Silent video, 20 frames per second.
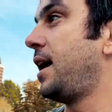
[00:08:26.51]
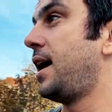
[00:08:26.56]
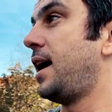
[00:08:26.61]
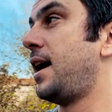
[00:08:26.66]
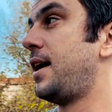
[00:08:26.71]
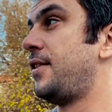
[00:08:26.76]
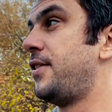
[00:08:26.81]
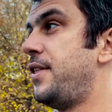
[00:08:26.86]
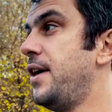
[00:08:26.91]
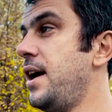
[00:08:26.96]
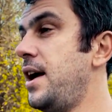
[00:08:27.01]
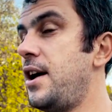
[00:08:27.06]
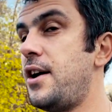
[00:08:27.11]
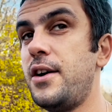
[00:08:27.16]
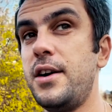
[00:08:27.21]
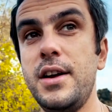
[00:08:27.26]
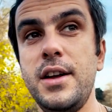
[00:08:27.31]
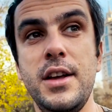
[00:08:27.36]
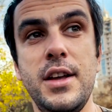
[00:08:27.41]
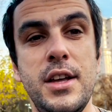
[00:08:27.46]
and
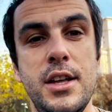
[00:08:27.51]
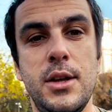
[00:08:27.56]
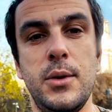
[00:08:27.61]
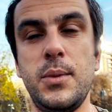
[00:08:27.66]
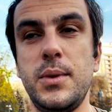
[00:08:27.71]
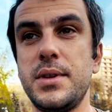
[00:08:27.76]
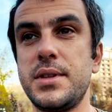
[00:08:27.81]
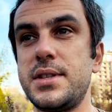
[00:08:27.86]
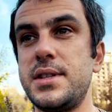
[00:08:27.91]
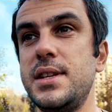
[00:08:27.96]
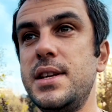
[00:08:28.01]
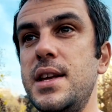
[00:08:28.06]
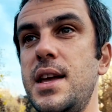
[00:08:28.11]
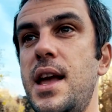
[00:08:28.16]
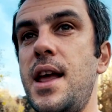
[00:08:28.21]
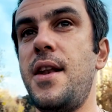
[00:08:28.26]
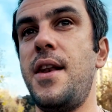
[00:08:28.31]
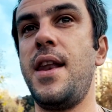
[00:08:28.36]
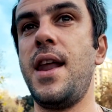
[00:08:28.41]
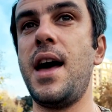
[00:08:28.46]
there you will see
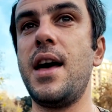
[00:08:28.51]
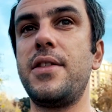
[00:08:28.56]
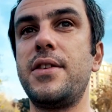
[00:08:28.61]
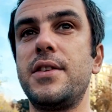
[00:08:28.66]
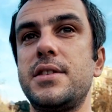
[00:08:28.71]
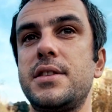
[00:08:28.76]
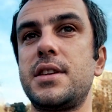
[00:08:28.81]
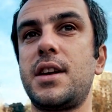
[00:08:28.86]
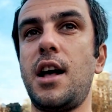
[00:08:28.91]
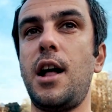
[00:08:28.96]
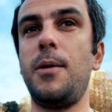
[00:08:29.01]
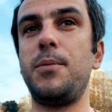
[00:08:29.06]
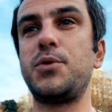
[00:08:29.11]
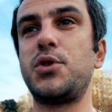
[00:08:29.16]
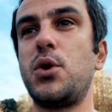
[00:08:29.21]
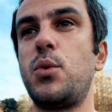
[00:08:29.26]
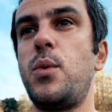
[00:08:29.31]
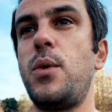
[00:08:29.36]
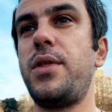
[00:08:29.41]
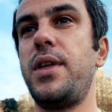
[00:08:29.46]
another
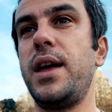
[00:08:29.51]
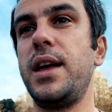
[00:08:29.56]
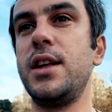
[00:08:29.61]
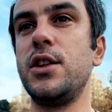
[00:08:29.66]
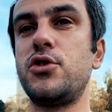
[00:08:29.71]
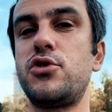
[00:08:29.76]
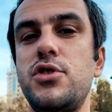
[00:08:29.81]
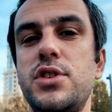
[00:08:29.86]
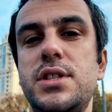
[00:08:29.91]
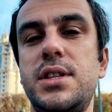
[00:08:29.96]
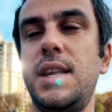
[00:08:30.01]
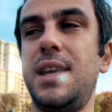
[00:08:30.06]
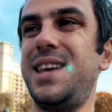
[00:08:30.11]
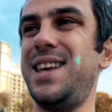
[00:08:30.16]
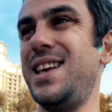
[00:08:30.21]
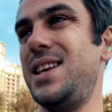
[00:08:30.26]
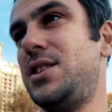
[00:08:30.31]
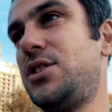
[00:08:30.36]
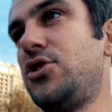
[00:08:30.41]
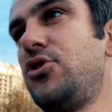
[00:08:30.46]
sculpture with an interesting
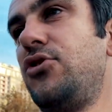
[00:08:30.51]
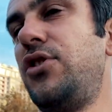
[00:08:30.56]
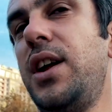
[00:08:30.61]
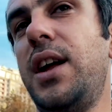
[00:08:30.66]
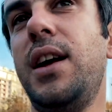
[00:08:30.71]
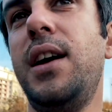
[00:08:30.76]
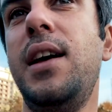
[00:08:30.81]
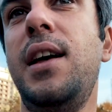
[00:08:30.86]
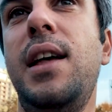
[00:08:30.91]
history.